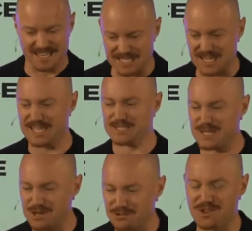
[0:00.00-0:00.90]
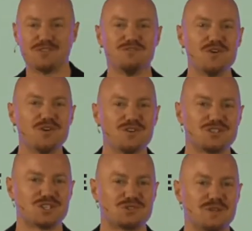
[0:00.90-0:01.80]
this idea of
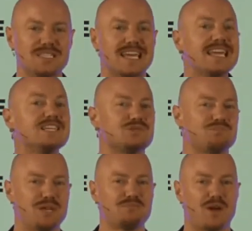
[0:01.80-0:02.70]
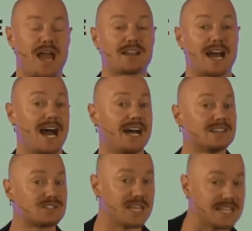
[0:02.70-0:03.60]
convergence, we teach people how to
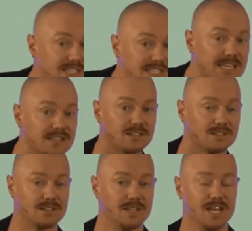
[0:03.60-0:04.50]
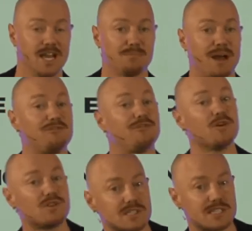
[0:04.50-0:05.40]
harness their skill by
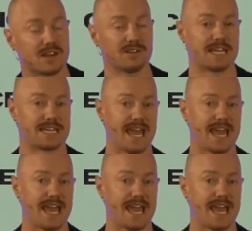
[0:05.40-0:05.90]
focusing on